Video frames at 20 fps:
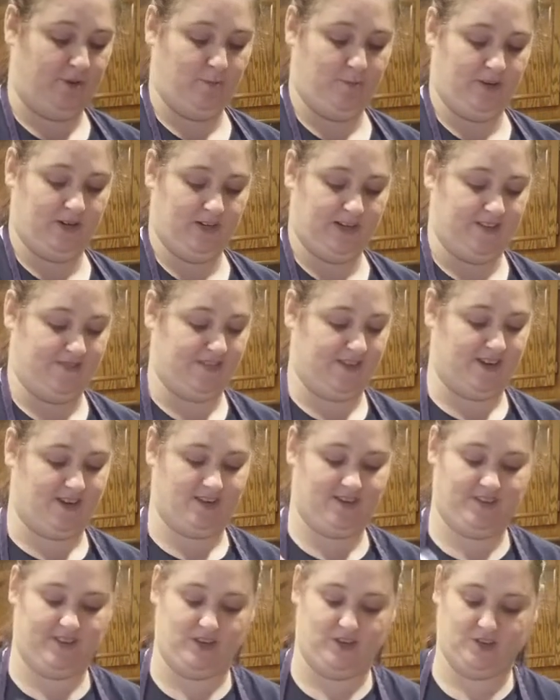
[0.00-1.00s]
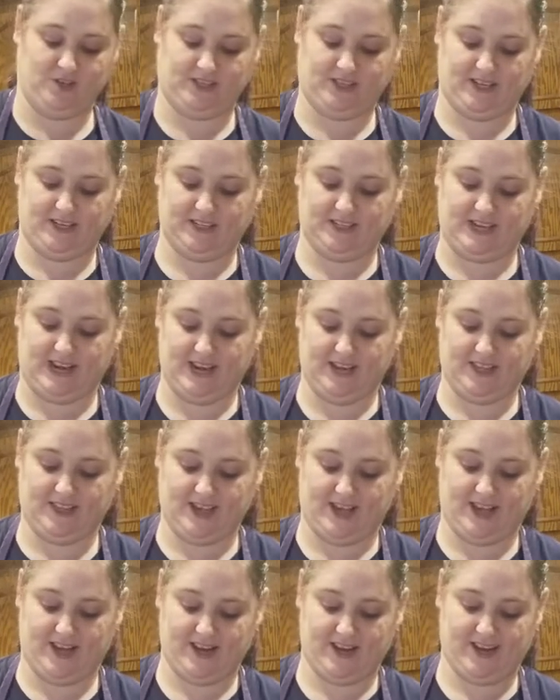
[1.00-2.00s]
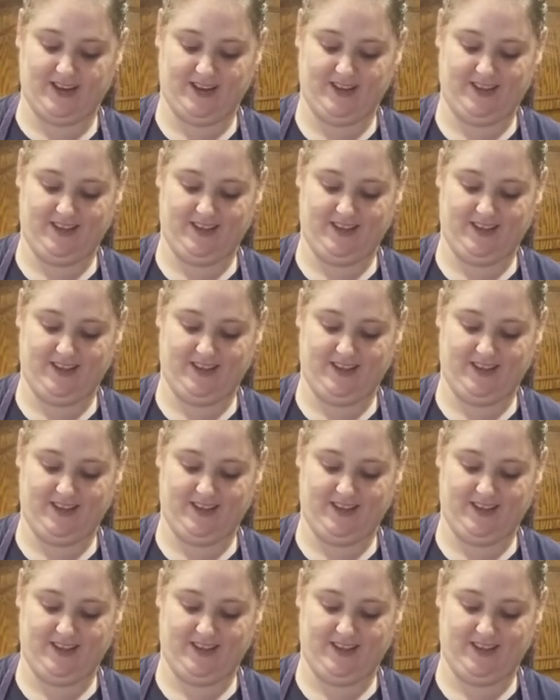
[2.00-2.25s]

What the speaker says: you put it in there. Then you're just gonna take that.